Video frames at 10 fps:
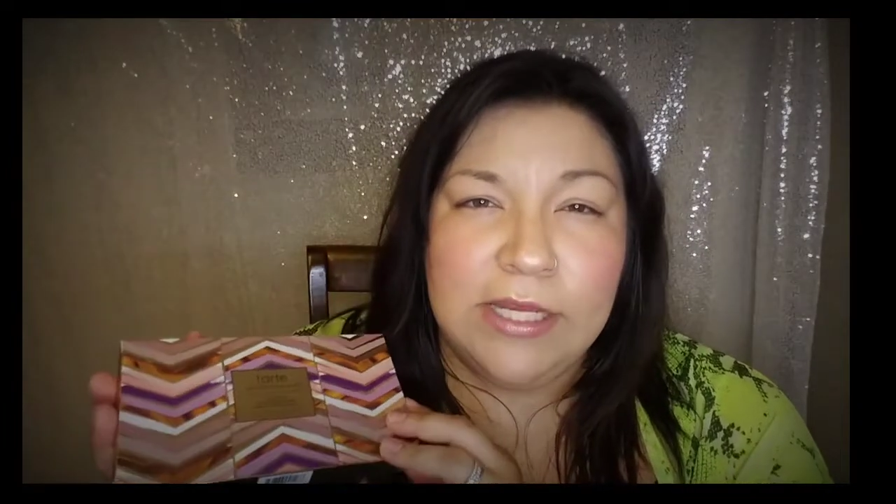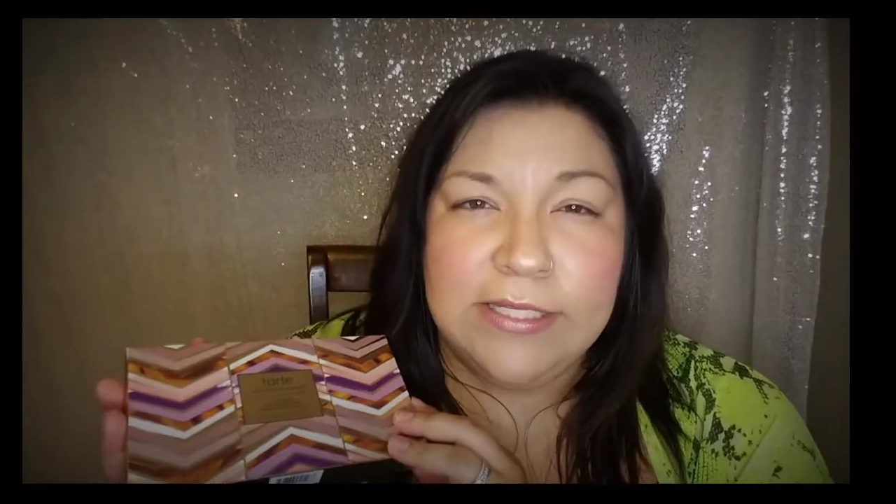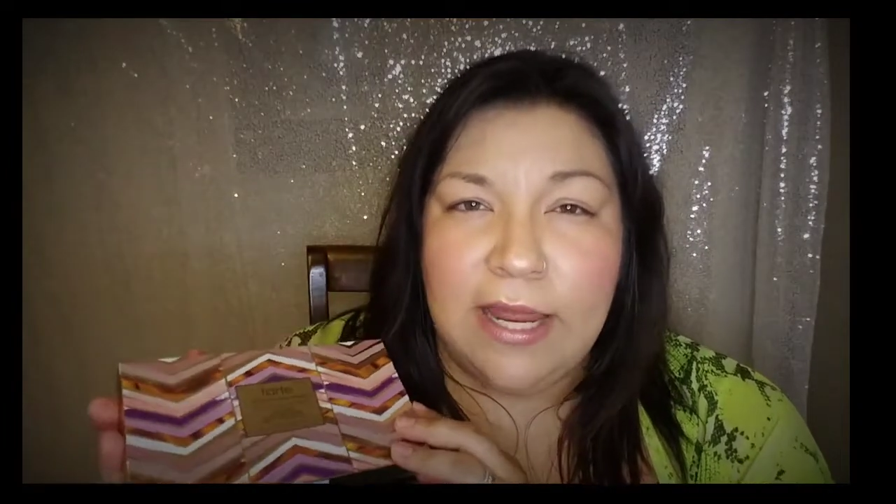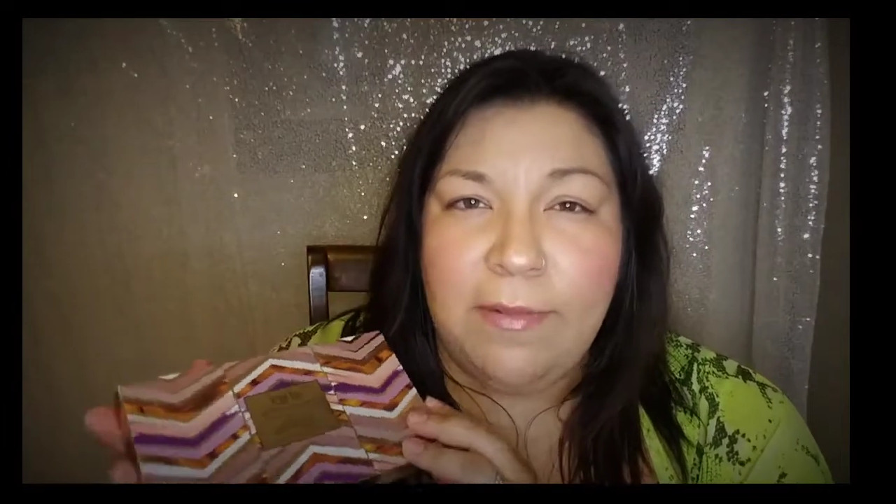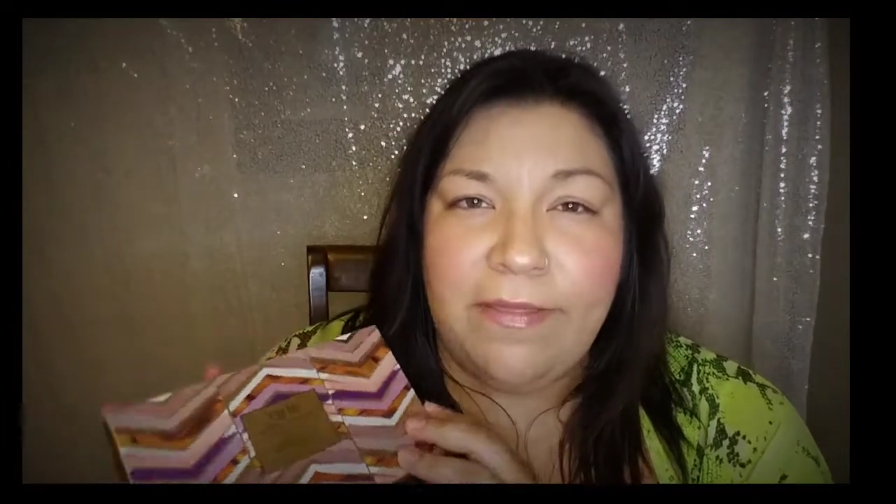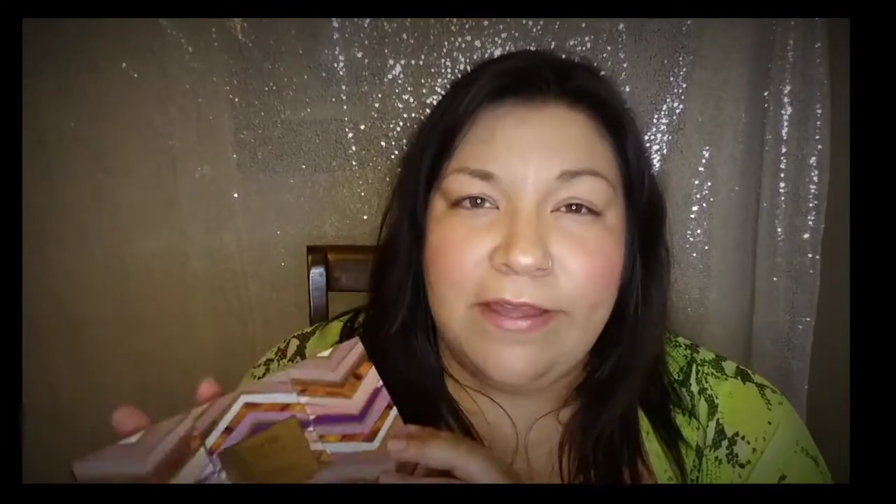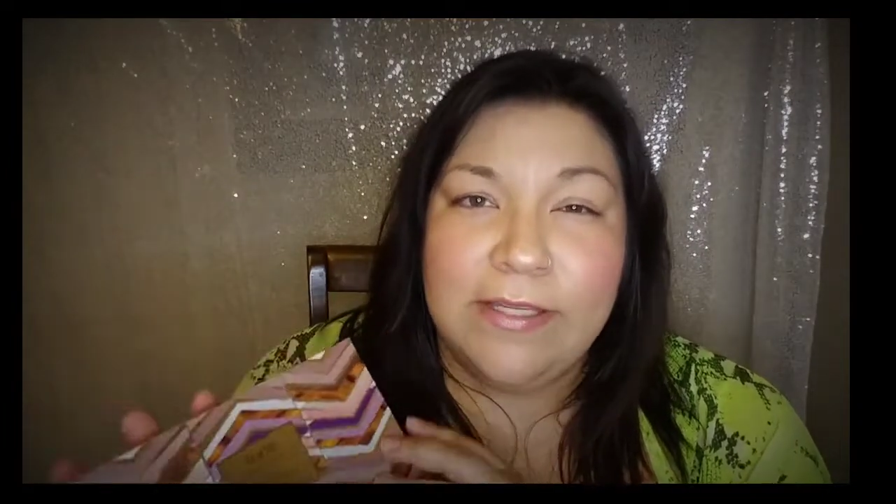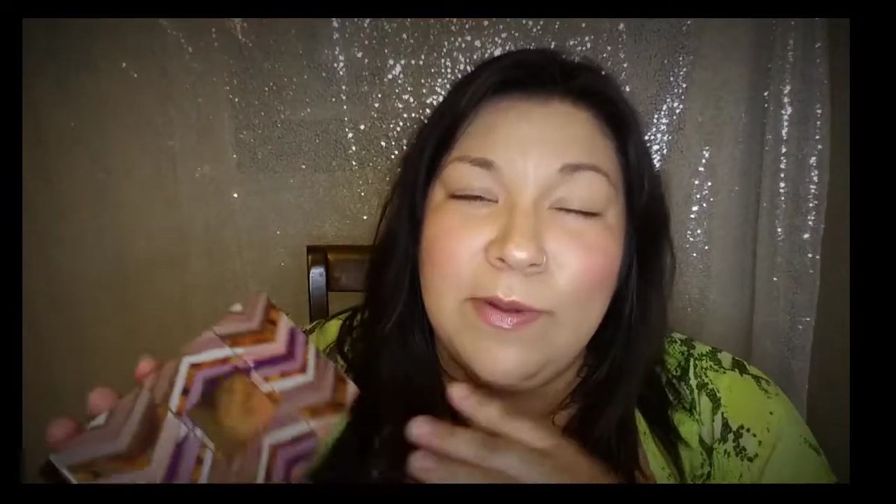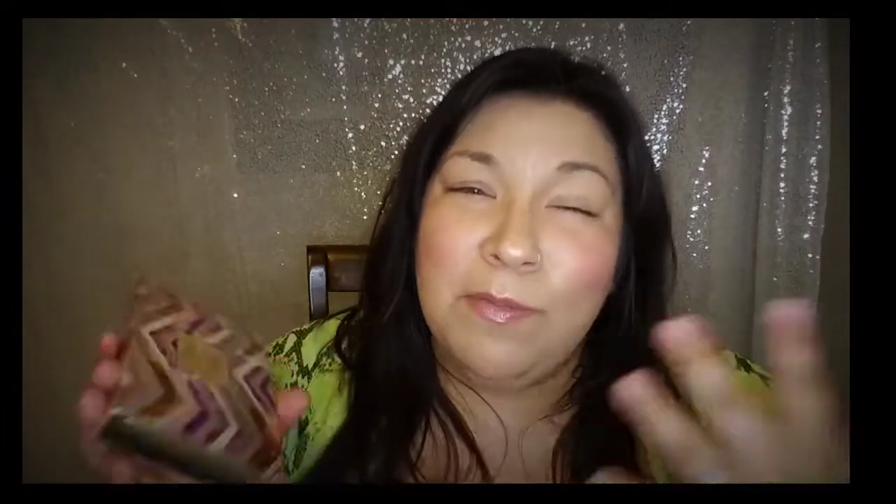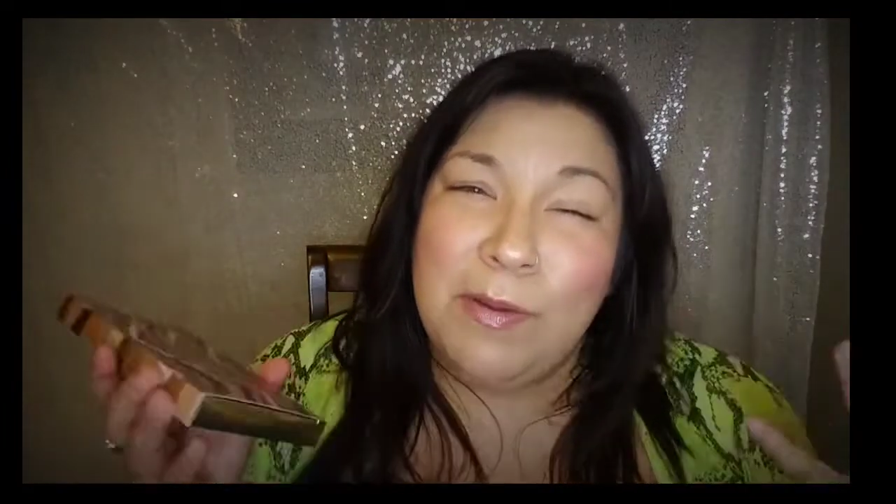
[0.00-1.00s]
excited about this,
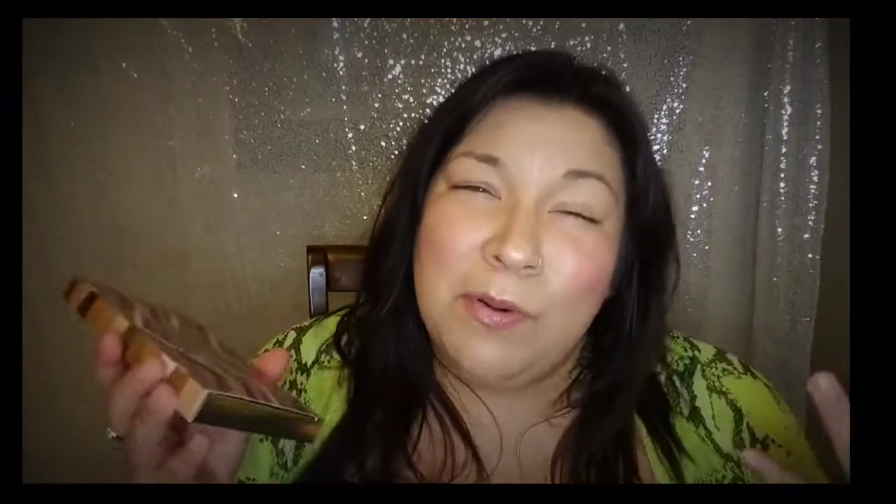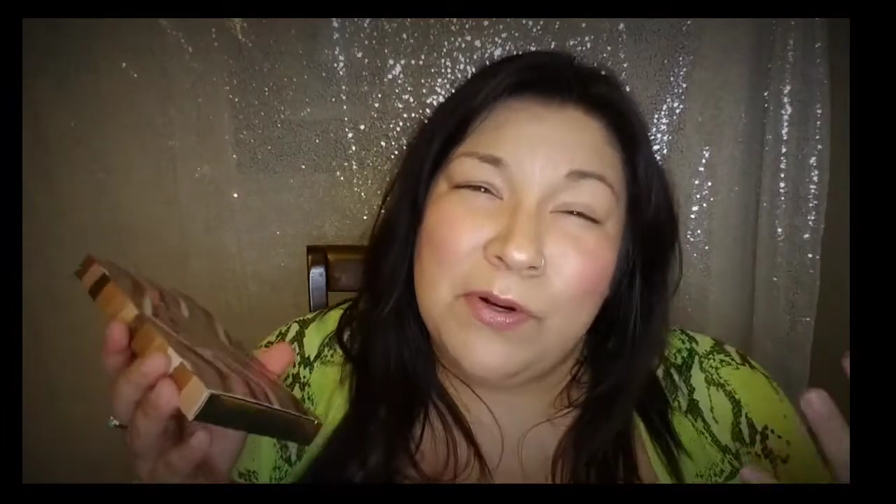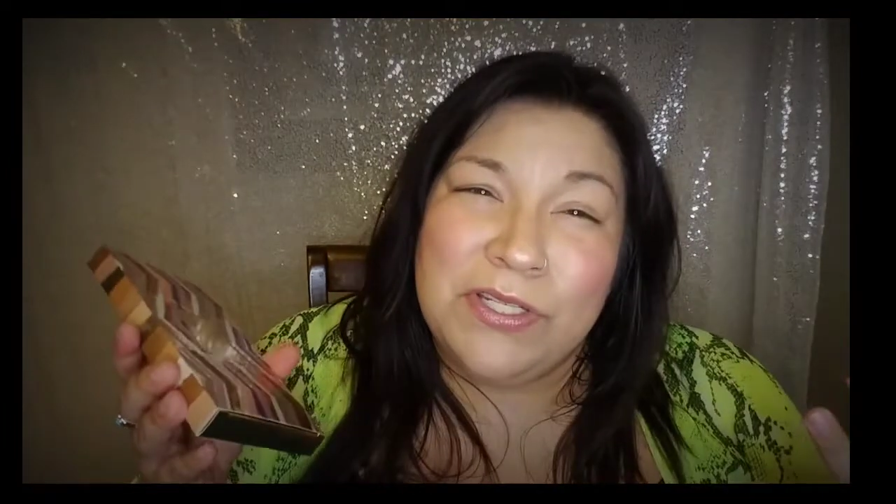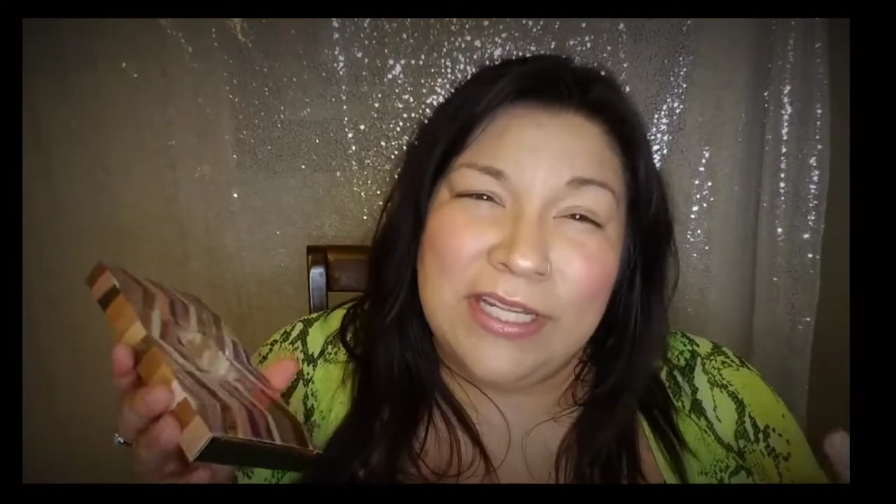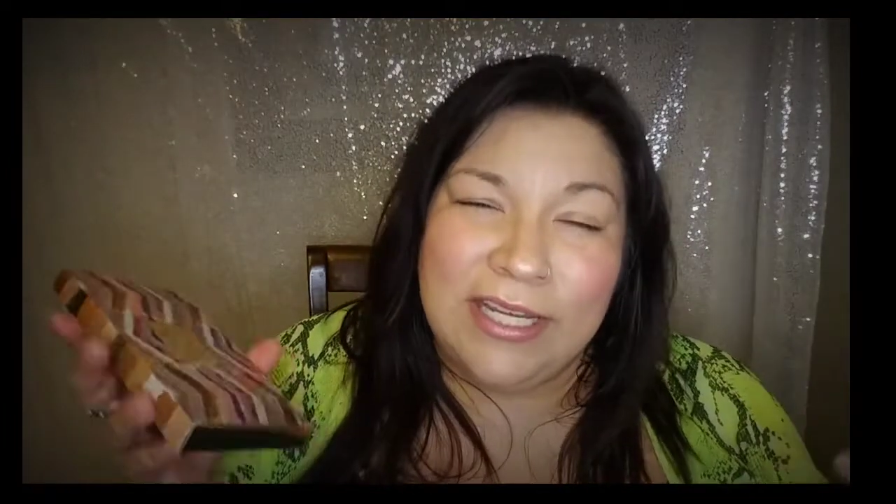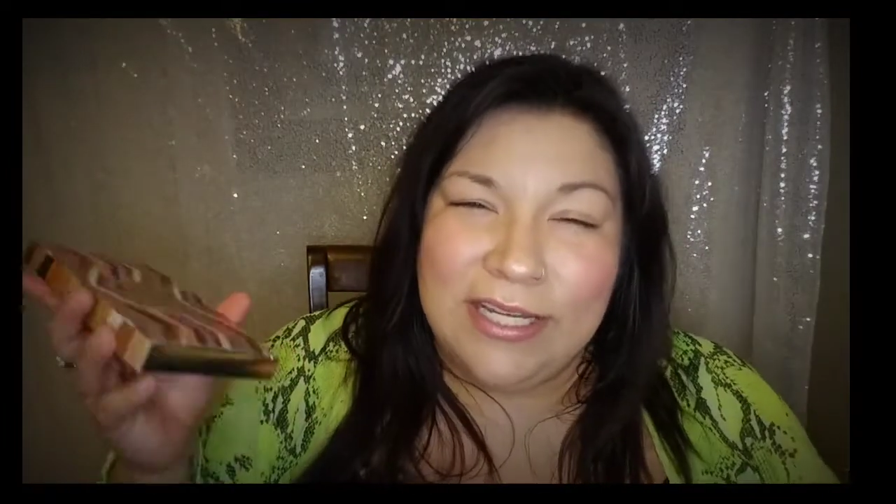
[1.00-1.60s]
but me personally,